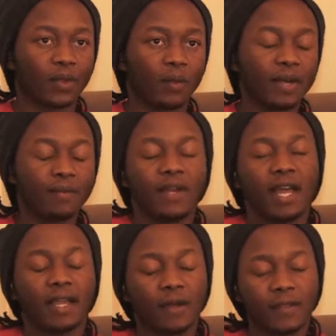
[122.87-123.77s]
when
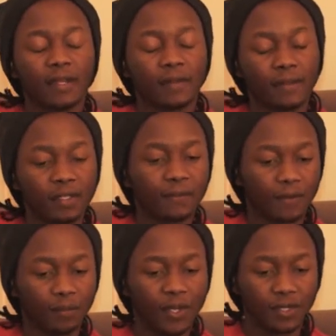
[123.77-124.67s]
I got those
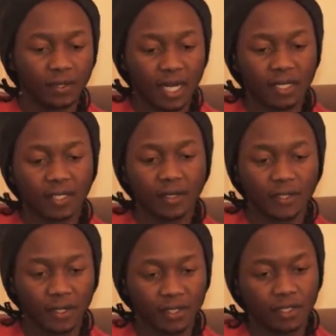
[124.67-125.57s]
information, I started
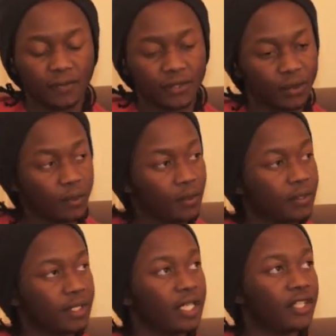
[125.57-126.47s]
searching for
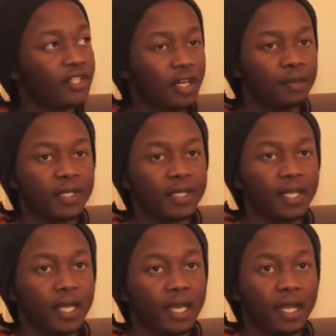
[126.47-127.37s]
schools in Germany,
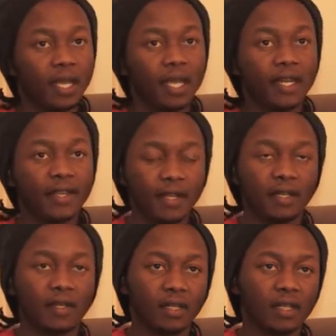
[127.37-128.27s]
and yeah,
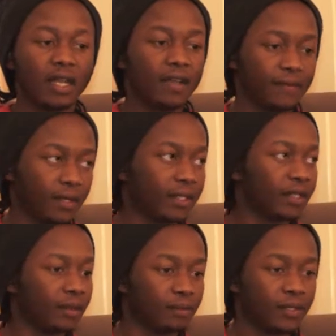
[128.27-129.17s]
luckily I found
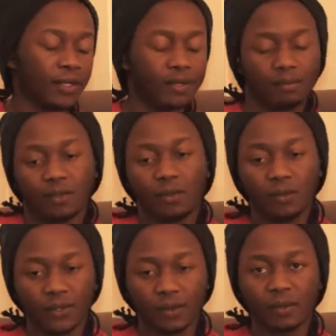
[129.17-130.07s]
some cool
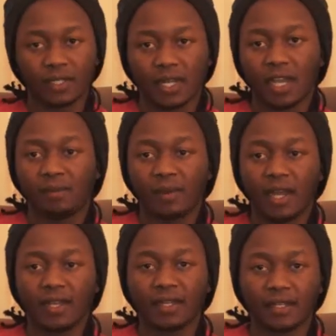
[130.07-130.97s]
schools and I
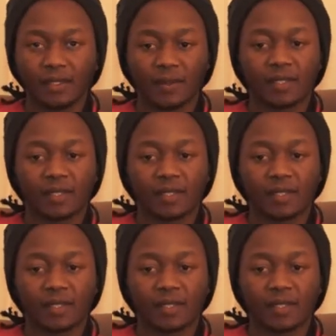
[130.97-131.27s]
applied, and it was